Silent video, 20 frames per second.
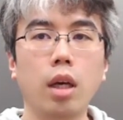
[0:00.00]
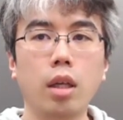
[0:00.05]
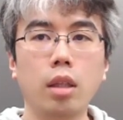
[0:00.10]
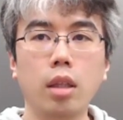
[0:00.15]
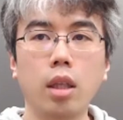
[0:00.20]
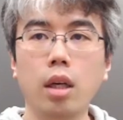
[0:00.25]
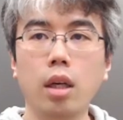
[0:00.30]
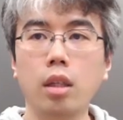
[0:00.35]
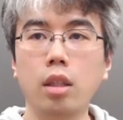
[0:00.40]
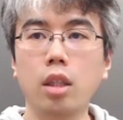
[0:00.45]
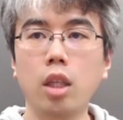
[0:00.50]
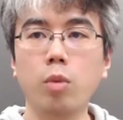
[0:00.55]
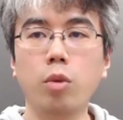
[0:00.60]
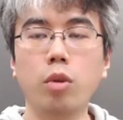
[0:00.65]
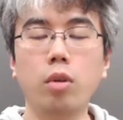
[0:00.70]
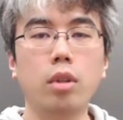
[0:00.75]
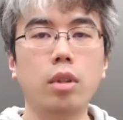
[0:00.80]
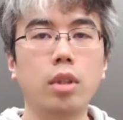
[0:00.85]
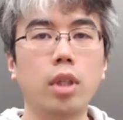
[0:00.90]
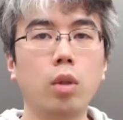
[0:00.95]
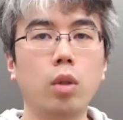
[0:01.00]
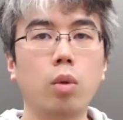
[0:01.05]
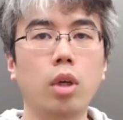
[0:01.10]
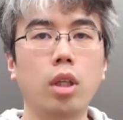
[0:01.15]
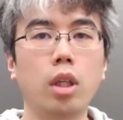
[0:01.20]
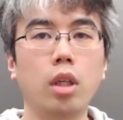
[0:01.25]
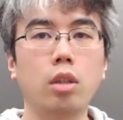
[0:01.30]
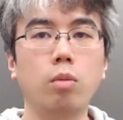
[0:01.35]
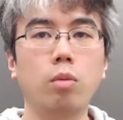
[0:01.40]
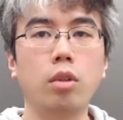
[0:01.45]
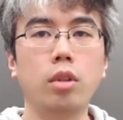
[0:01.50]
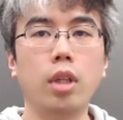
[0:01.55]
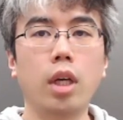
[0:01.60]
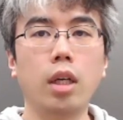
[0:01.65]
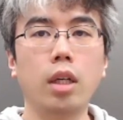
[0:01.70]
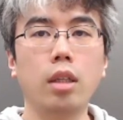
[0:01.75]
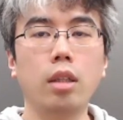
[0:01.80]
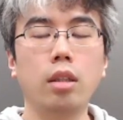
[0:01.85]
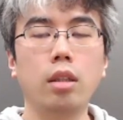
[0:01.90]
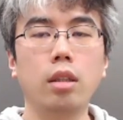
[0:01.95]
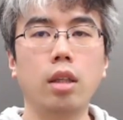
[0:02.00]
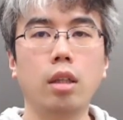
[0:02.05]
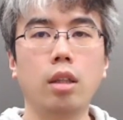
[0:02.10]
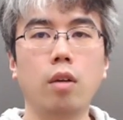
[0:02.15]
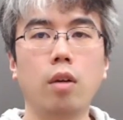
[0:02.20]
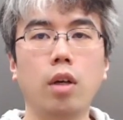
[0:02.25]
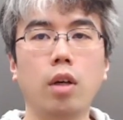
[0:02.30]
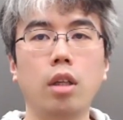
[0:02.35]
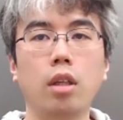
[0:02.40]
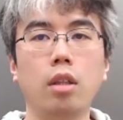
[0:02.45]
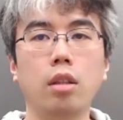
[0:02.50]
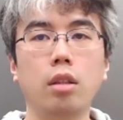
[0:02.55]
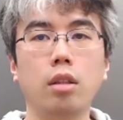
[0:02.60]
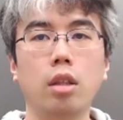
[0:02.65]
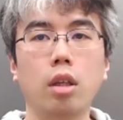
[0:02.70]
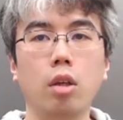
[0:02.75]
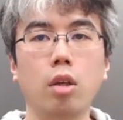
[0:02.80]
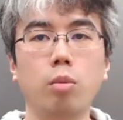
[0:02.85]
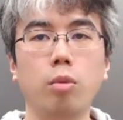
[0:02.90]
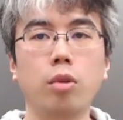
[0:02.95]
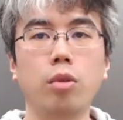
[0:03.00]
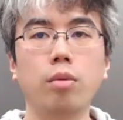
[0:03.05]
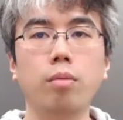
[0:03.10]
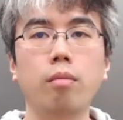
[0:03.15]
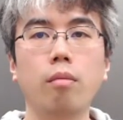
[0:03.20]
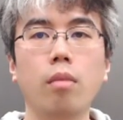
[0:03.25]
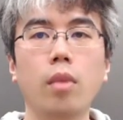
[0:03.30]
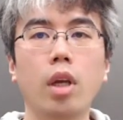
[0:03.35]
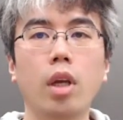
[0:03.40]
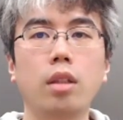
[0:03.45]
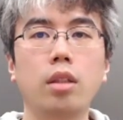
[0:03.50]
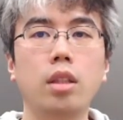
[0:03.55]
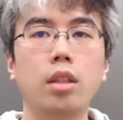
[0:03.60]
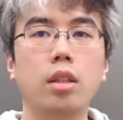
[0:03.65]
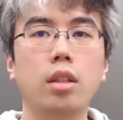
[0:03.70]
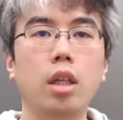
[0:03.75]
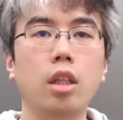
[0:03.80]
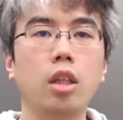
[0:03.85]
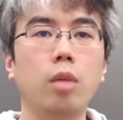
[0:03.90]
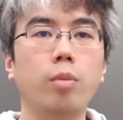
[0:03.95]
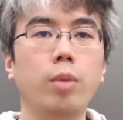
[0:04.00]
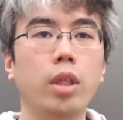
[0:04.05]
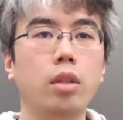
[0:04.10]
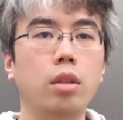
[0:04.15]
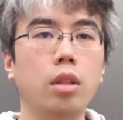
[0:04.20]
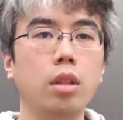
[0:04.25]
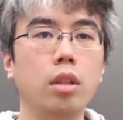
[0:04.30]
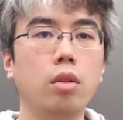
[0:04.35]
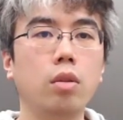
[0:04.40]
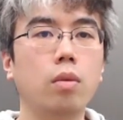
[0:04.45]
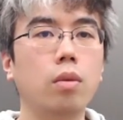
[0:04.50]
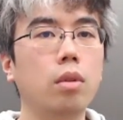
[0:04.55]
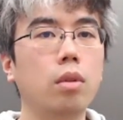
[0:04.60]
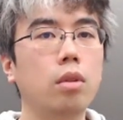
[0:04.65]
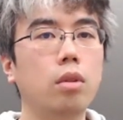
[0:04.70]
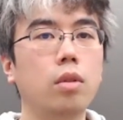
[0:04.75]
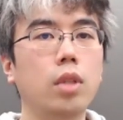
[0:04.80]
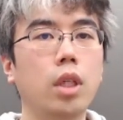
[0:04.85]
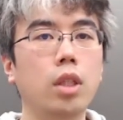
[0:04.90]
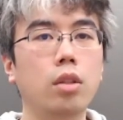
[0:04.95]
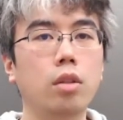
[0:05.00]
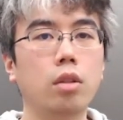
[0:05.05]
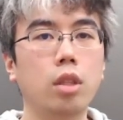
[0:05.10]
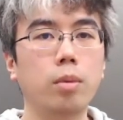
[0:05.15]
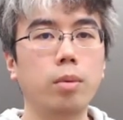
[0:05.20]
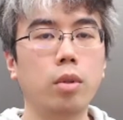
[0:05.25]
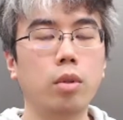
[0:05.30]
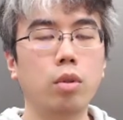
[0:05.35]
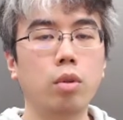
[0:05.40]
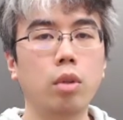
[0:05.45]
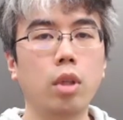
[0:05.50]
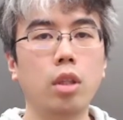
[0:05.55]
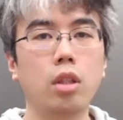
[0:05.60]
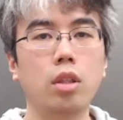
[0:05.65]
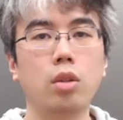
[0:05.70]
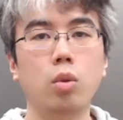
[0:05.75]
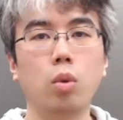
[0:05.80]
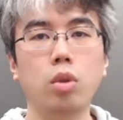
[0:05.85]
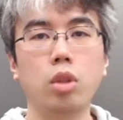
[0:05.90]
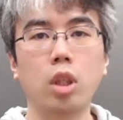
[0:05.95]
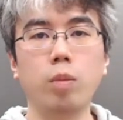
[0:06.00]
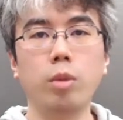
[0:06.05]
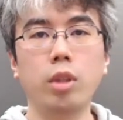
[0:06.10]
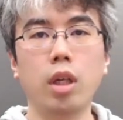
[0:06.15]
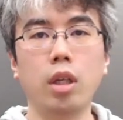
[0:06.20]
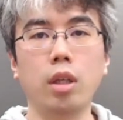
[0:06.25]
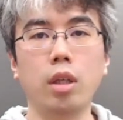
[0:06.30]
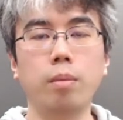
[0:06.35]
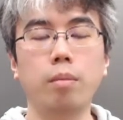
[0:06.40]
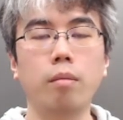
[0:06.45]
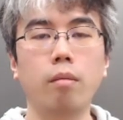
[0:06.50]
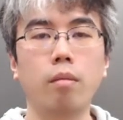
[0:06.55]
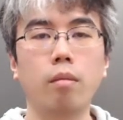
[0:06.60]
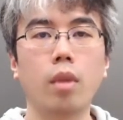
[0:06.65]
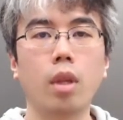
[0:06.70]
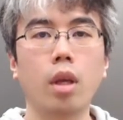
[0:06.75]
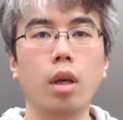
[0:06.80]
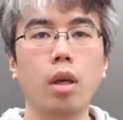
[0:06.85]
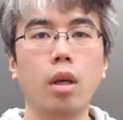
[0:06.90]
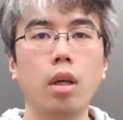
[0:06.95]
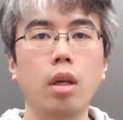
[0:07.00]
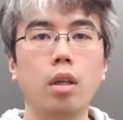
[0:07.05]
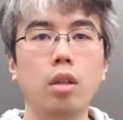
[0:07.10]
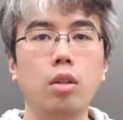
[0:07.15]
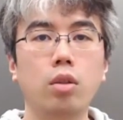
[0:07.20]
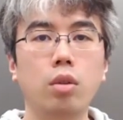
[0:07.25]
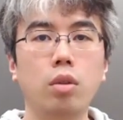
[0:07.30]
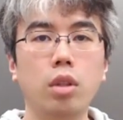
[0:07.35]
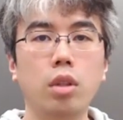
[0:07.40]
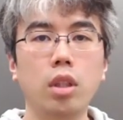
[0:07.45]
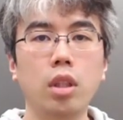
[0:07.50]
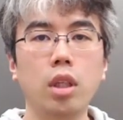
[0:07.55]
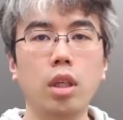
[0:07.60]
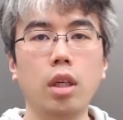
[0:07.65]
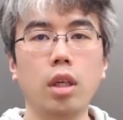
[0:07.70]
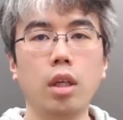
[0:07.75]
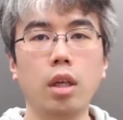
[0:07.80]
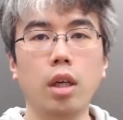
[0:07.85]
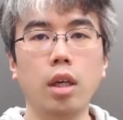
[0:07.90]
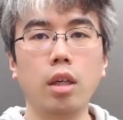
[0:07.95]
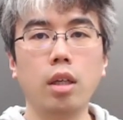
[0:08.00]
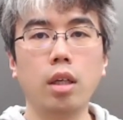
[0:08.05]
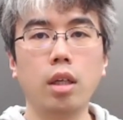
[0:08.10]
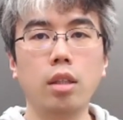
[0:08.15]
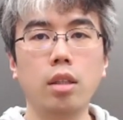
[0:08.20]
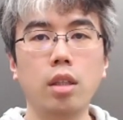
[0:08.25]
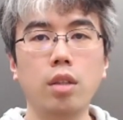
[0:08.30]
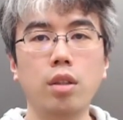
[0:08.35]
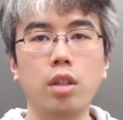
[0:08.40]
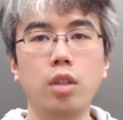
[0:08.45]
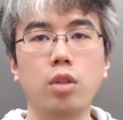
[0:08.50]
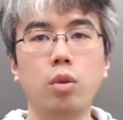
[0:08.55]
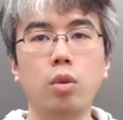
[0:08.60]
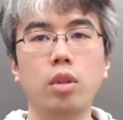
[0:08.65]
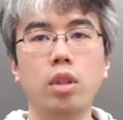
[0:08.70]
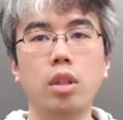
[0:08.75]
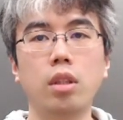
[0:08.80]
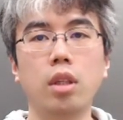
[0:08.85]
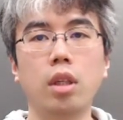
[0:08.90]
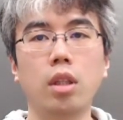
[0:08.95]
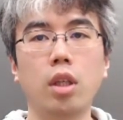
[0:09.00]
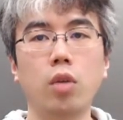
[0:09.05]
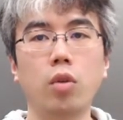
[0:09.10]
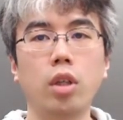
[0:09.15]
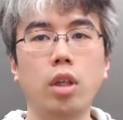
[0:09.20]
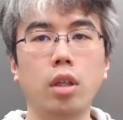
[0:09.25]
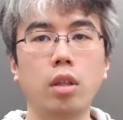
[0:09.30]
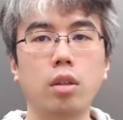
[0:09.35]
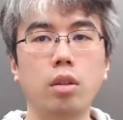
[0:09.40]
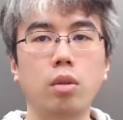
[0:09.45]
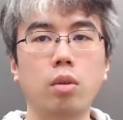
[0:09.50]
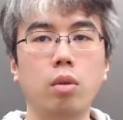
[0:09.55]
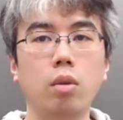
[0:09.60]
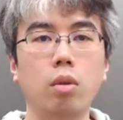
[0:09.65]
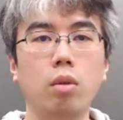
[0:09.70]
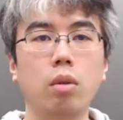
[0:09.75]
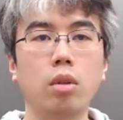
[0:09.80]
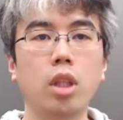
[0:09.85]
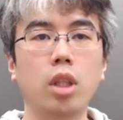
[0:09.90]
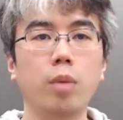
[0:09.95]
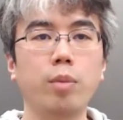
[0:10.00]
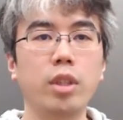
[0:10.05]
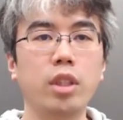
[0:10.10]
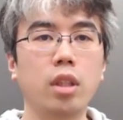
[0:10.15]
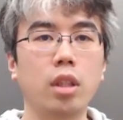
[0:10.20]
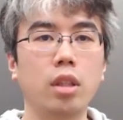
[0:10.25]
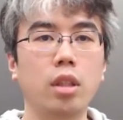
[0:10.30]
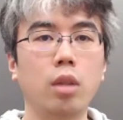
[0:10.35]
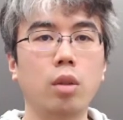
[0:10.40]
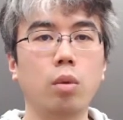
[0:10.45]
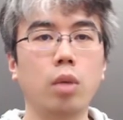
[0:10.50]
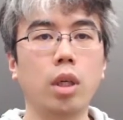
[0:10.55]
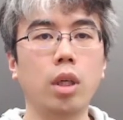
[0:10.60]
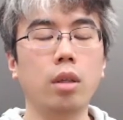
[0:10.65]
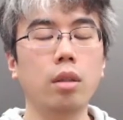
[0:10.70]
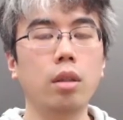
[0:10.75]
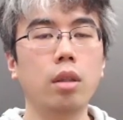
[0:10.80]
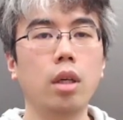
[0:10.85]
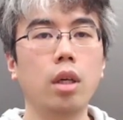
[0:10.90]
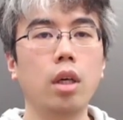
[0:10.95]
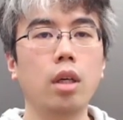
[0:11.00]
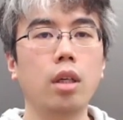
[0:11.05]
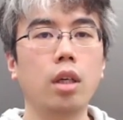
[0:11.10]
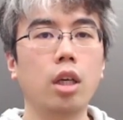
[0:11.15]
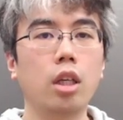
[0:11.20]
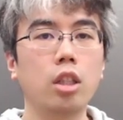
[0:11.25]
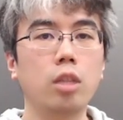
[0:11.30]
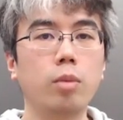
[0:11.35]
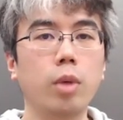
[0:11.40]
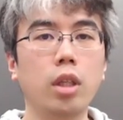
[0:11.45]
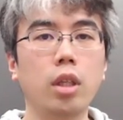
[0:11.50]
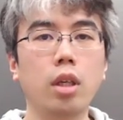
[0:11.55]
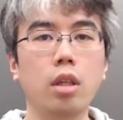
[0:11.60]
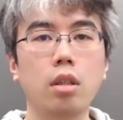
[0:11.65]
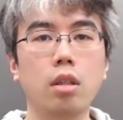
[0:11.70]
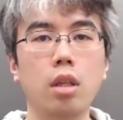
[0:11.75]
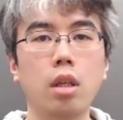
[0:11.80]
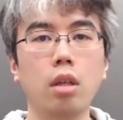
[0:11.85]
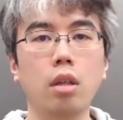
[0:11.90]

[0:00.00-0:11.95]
and could have been solved by handwriting. But in reality, I tried to implement big int in Lua script or to compare values directly without converting them to numbers.